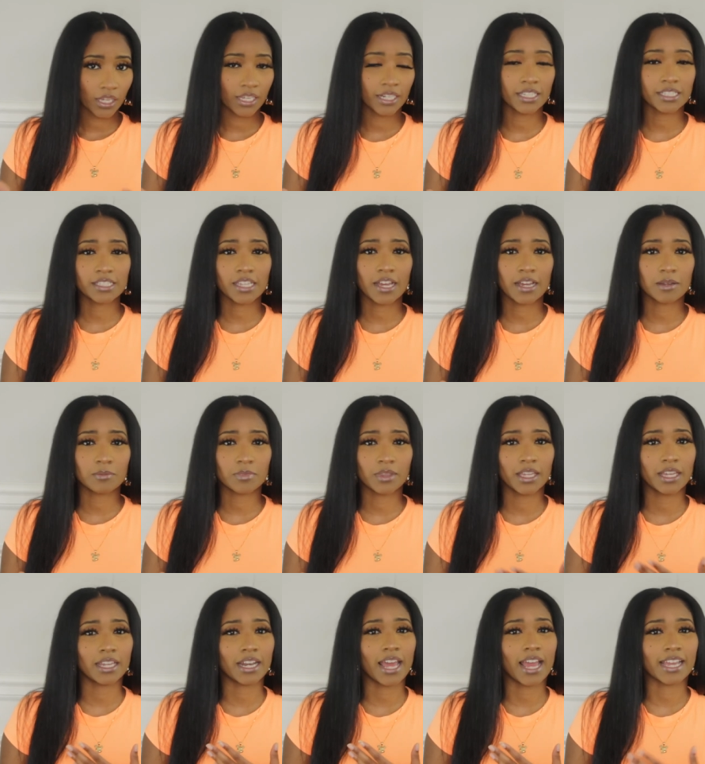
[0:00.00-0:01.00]
anytime
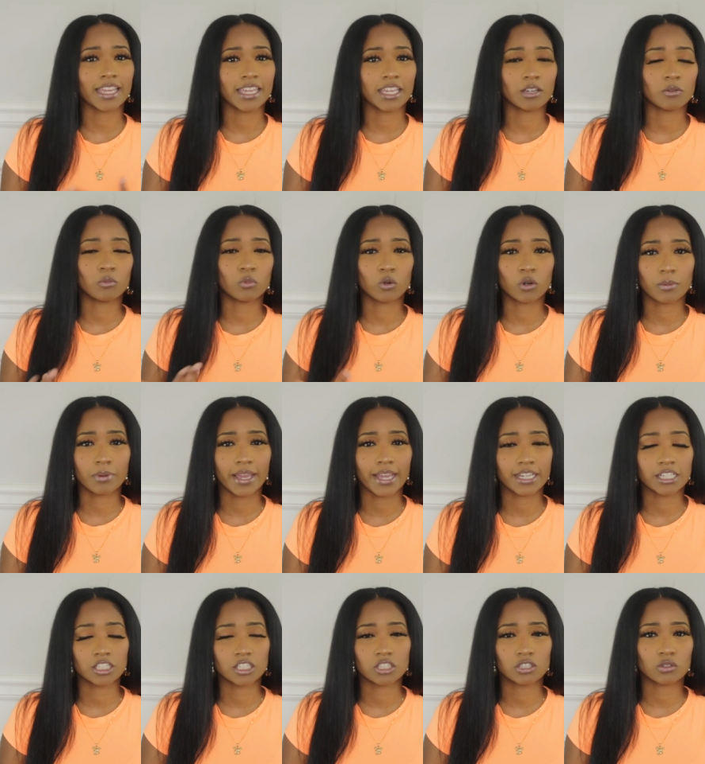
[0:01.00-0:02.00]
that I get more
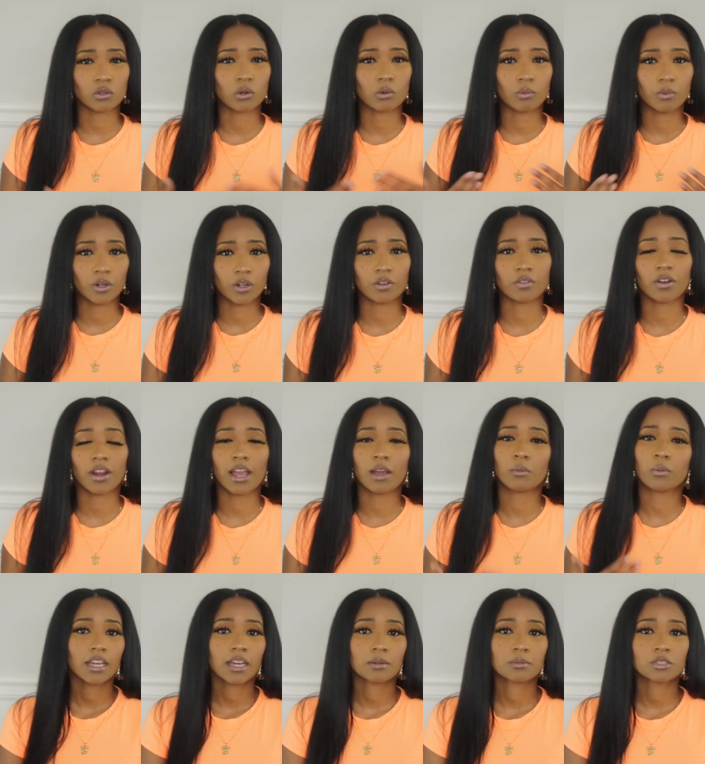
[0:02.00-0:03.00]
packages or whatever,
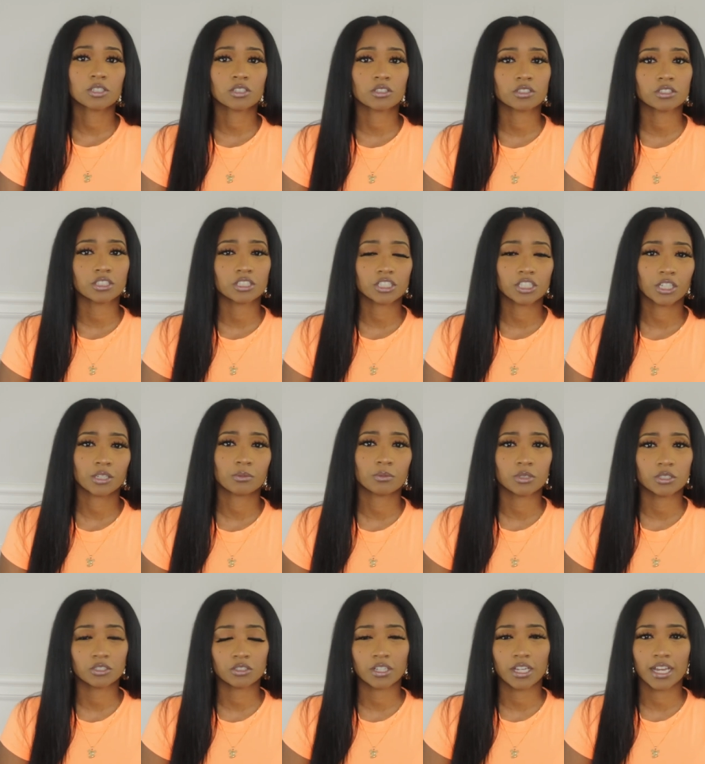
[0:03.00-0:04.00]
I'll be sure to share them
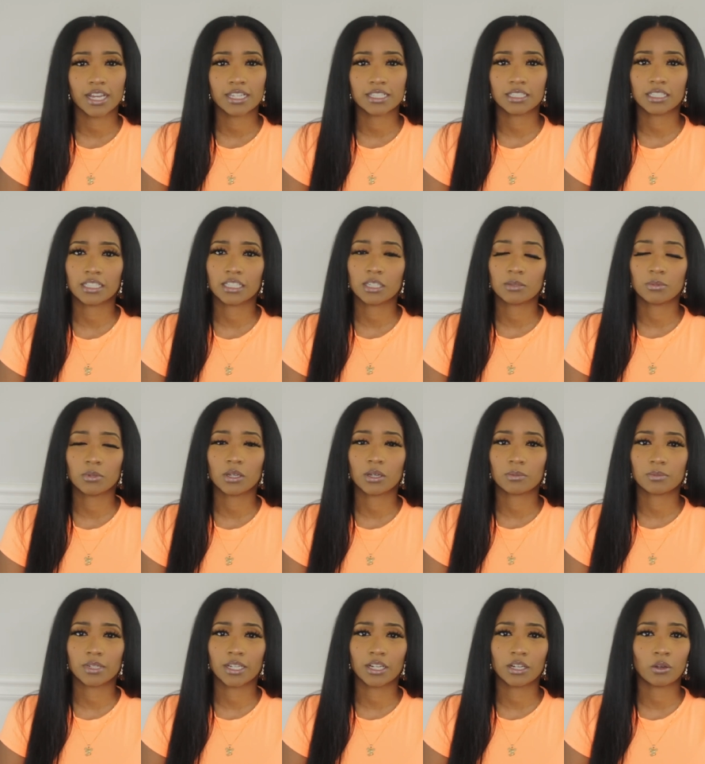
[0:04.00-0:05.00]
with you guys and keep you
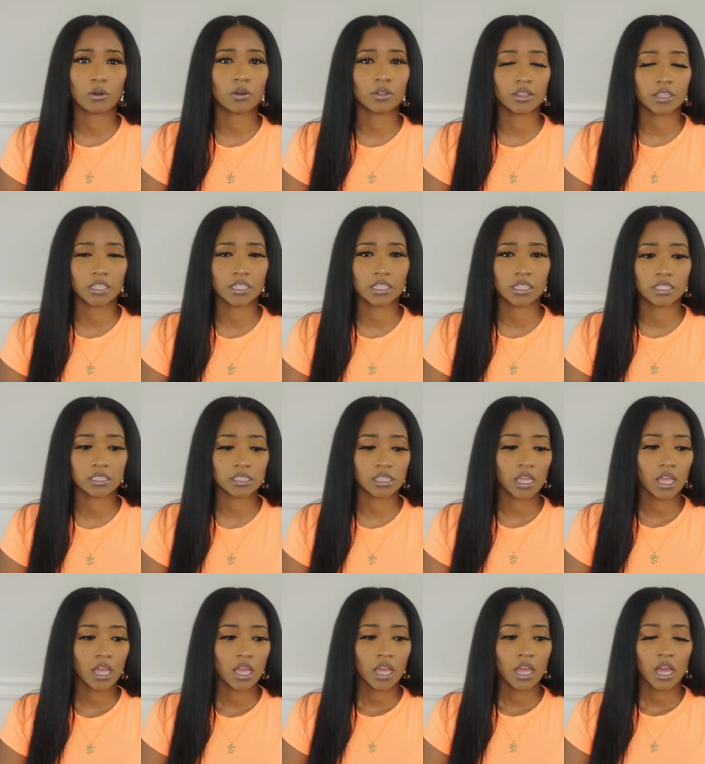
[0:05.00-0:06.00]
updated on things.
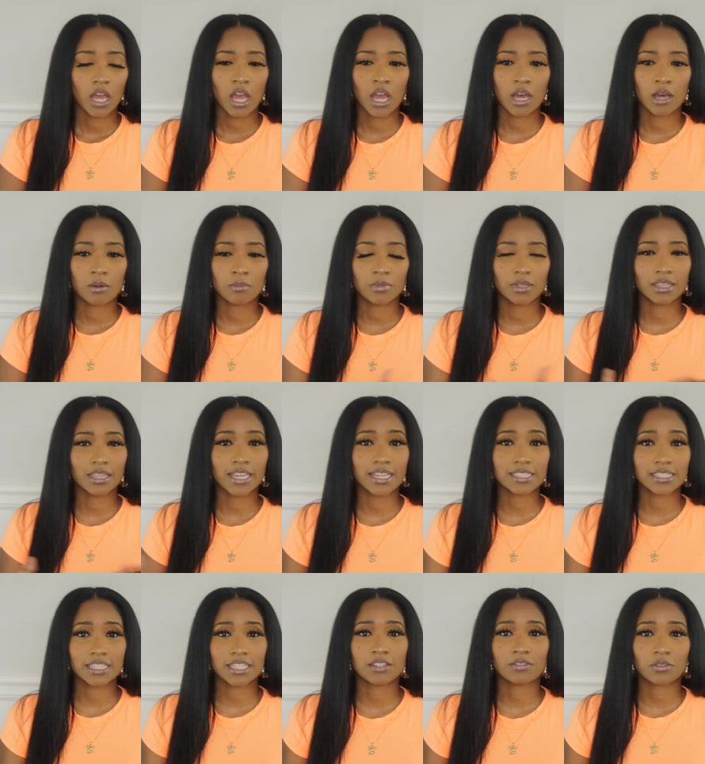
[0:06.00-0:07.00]
But
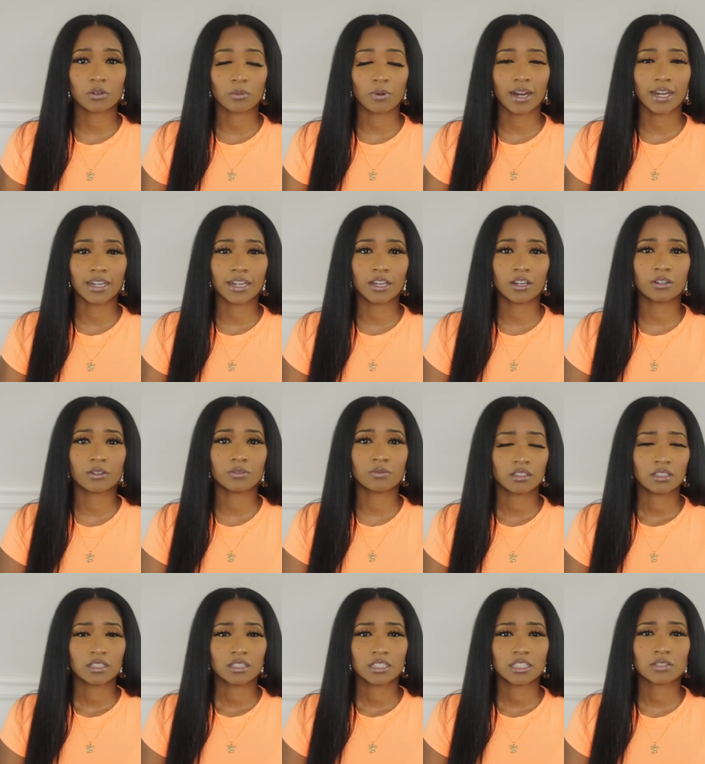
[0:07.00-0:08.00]
that's it for right now.
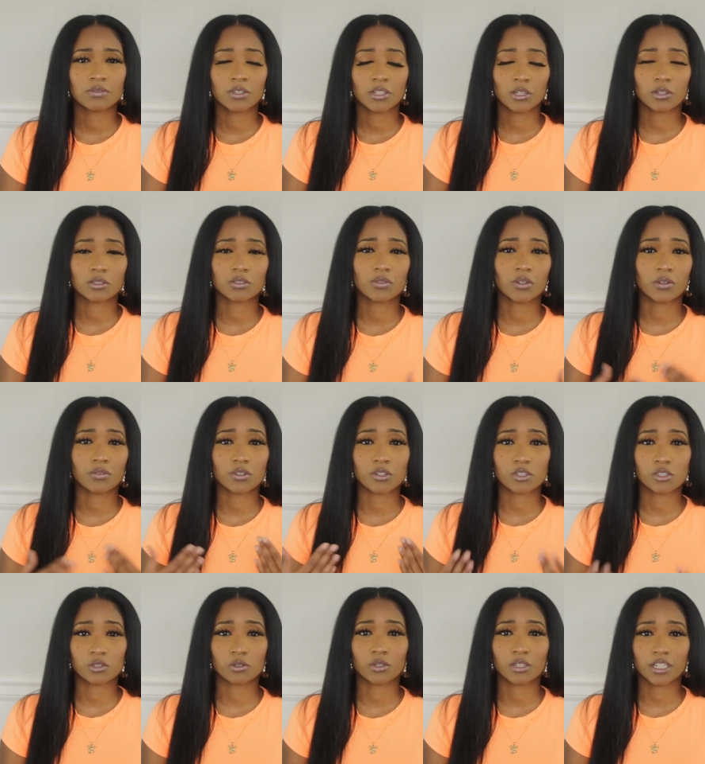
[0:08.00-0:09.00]
This video is very,
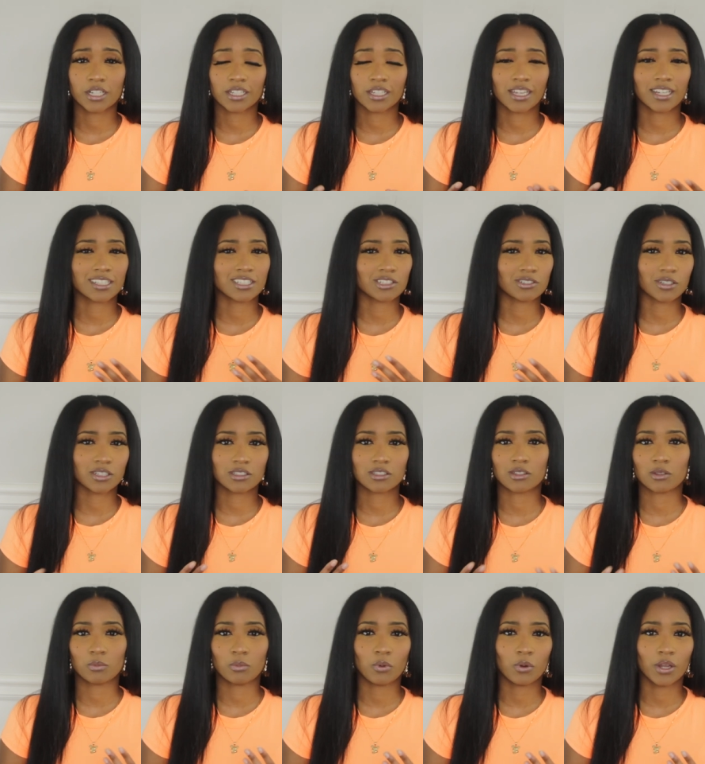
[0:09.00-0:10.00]
very short and kind of straight
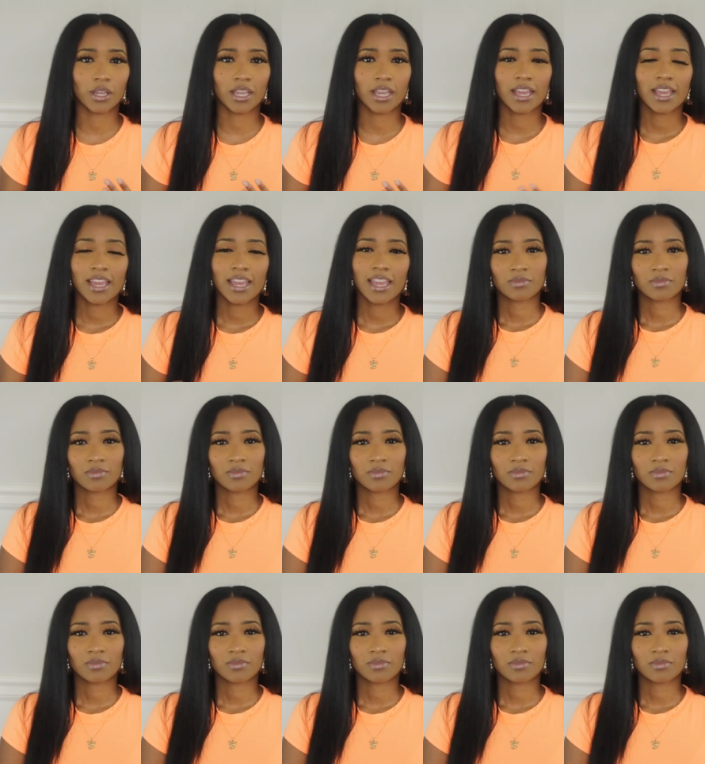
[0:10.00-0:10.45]
to the point.